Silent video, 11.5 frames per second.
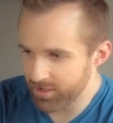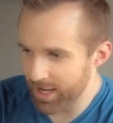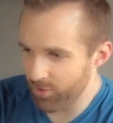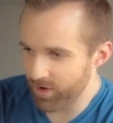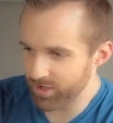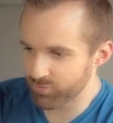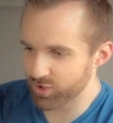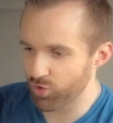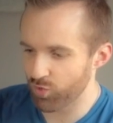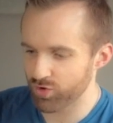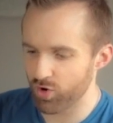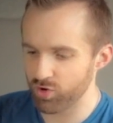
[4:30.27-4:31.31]
Now, I
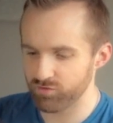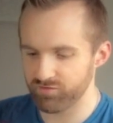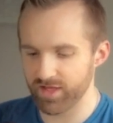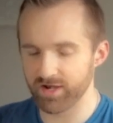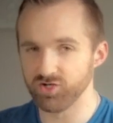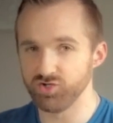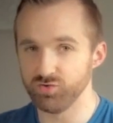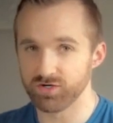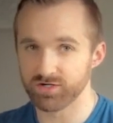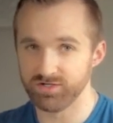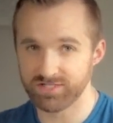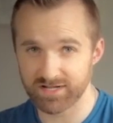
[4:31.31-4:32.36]
record all of that into a
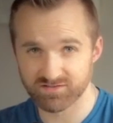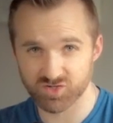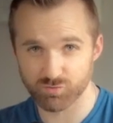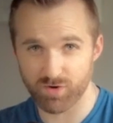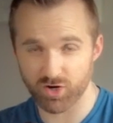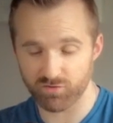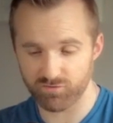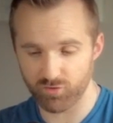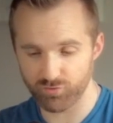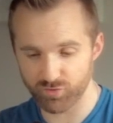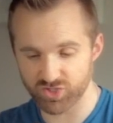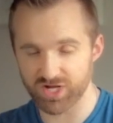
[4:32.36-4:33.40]
condenser
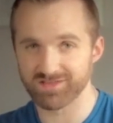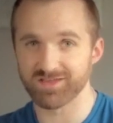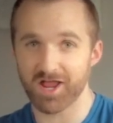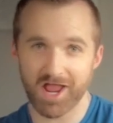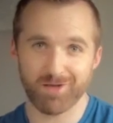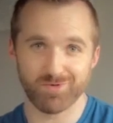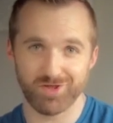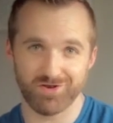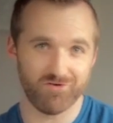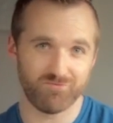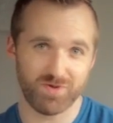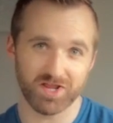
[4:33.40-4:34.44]
microphone, which has a
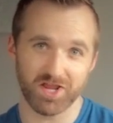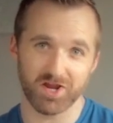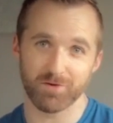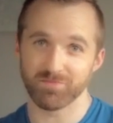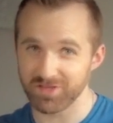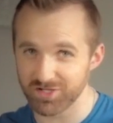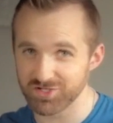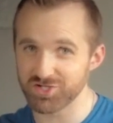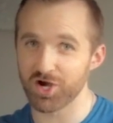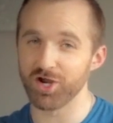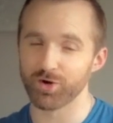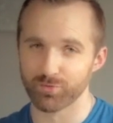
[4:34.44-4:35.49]
habit of picking up the
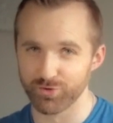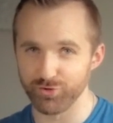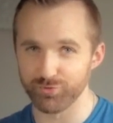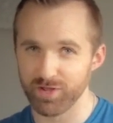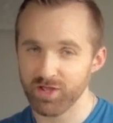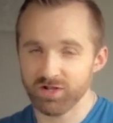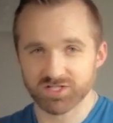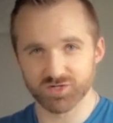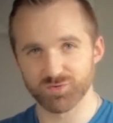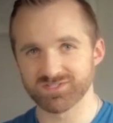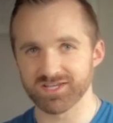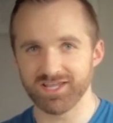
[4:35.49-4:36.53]
entire room.
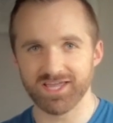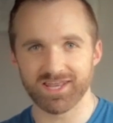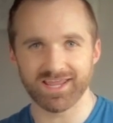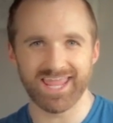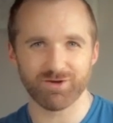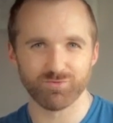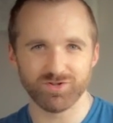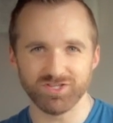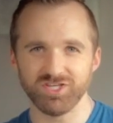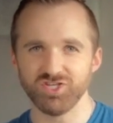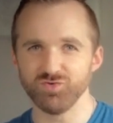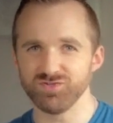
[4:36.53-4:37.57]
So once again, I can't
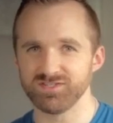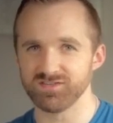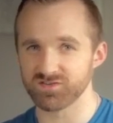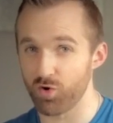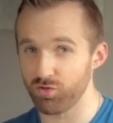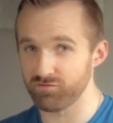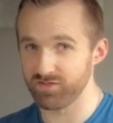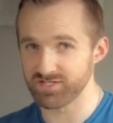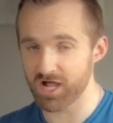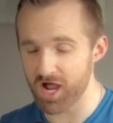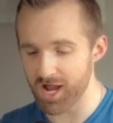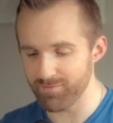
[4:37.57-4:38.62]
really use this all of the
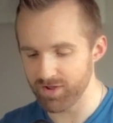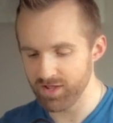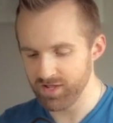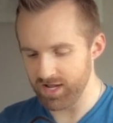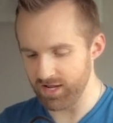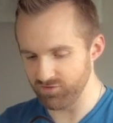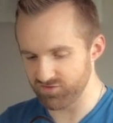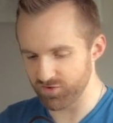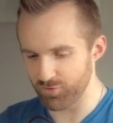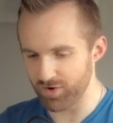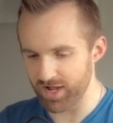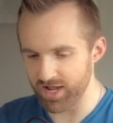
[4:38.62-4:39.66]
time, and
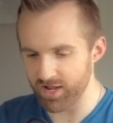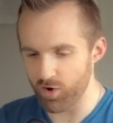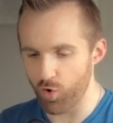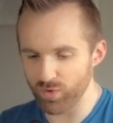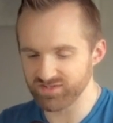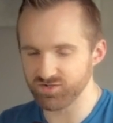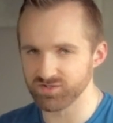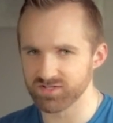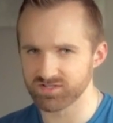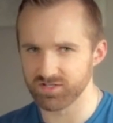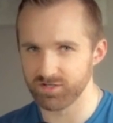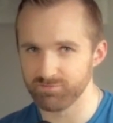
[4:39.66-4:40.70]
so I always use
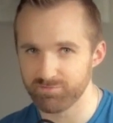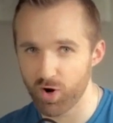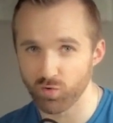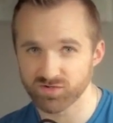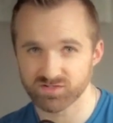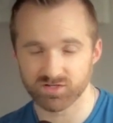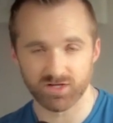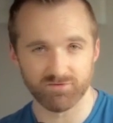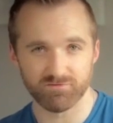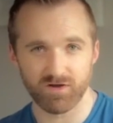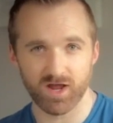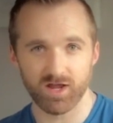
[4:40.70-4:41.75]
this in post. I
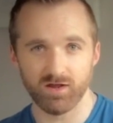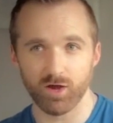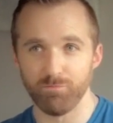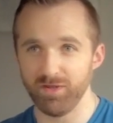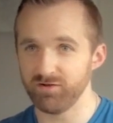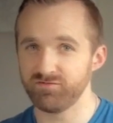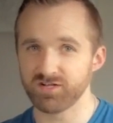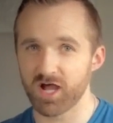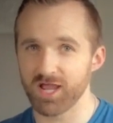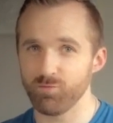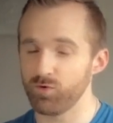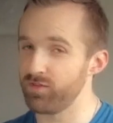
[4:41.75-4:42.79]
find a bit of
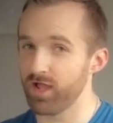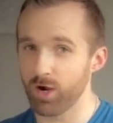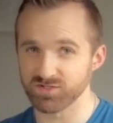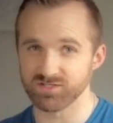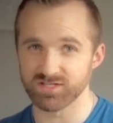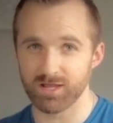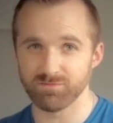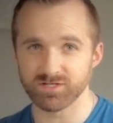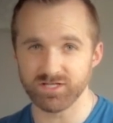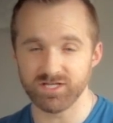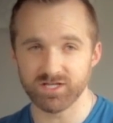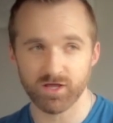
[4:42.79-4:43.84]
time where the house is
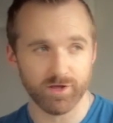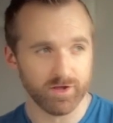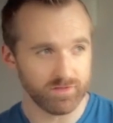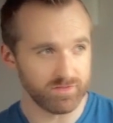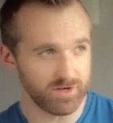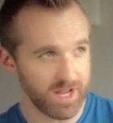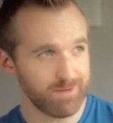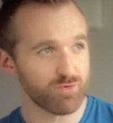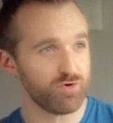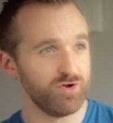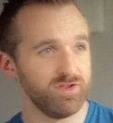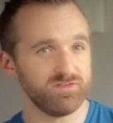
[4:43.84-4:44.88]
empty, the
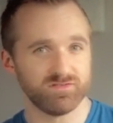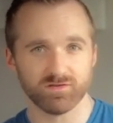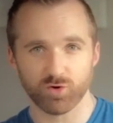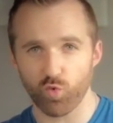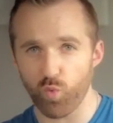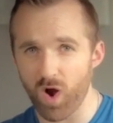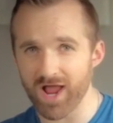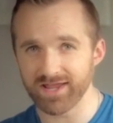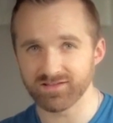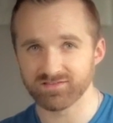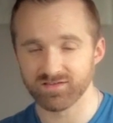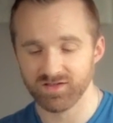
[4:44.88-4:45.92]
neighborhood is
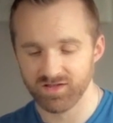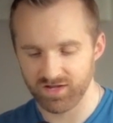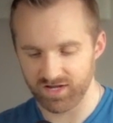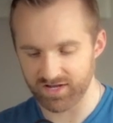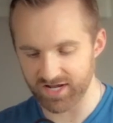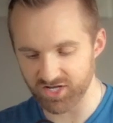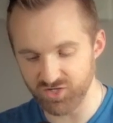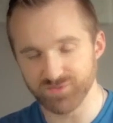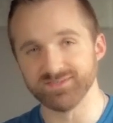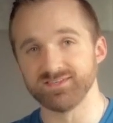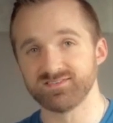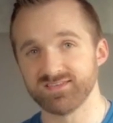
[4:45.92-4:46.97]
quiet, and I can
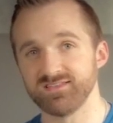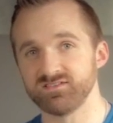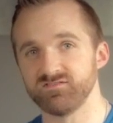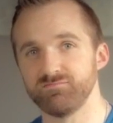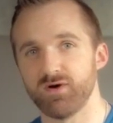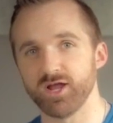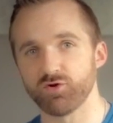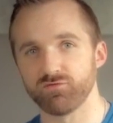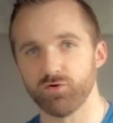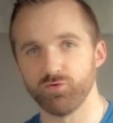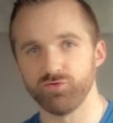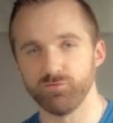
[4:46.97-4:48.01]
use this sensitive
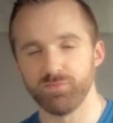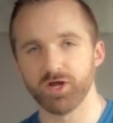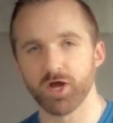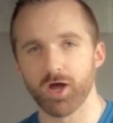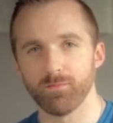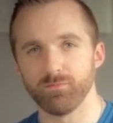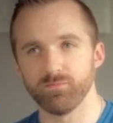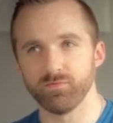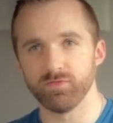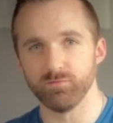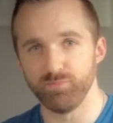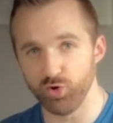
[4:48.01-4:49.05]
microphone to pick up
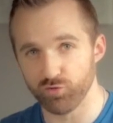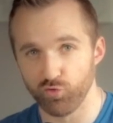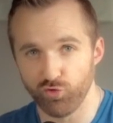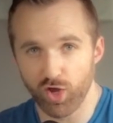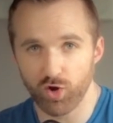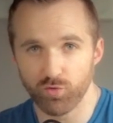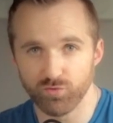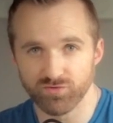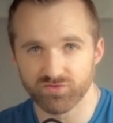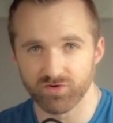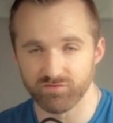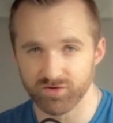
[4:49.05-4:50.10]
the beautiful
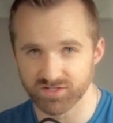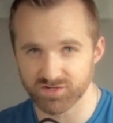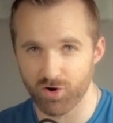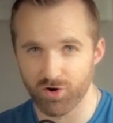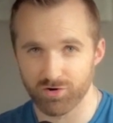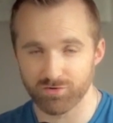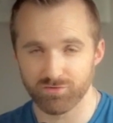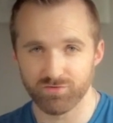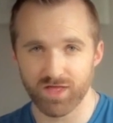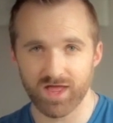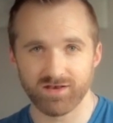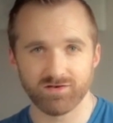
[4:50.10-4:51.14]
tones of the guitar
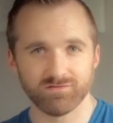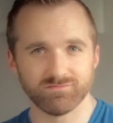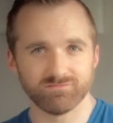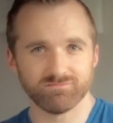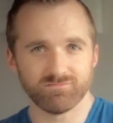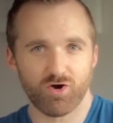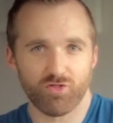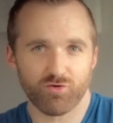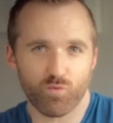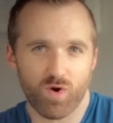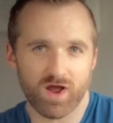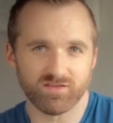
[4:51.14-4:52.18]
that
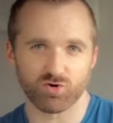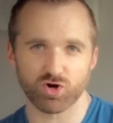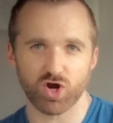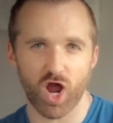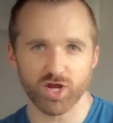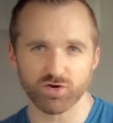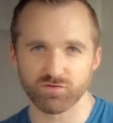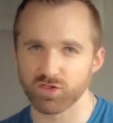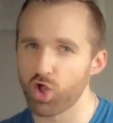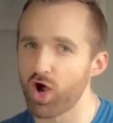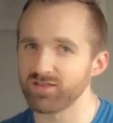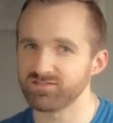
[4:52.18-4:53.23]
otherwise are kind of
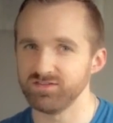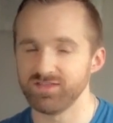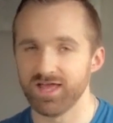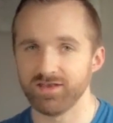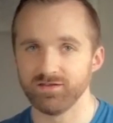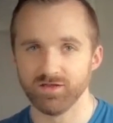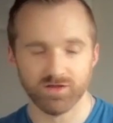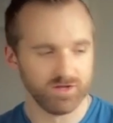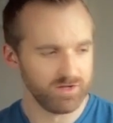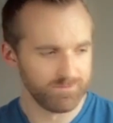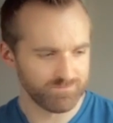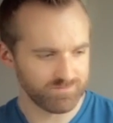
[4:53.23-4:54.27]
lost in that
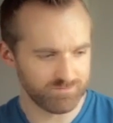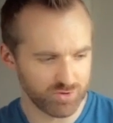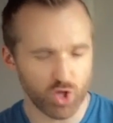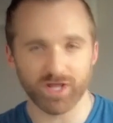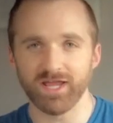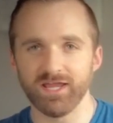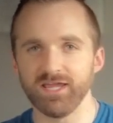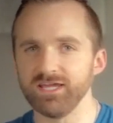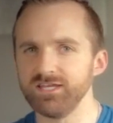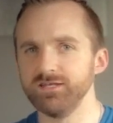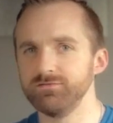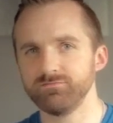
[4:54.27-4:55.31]
plugging
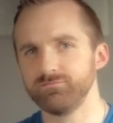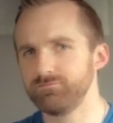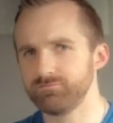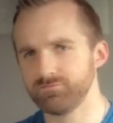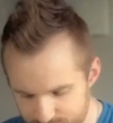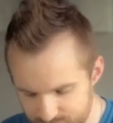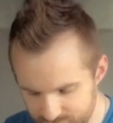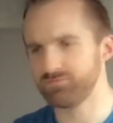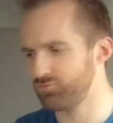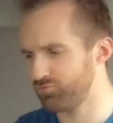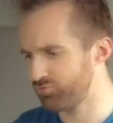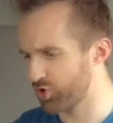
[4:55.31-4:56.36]
in
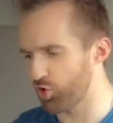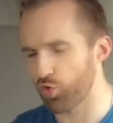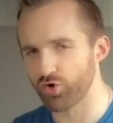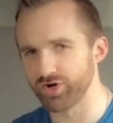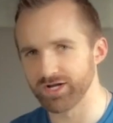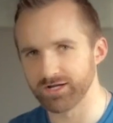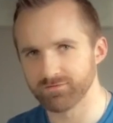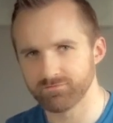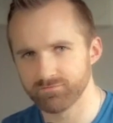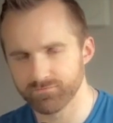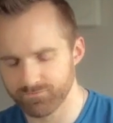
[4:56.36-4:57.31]
recording.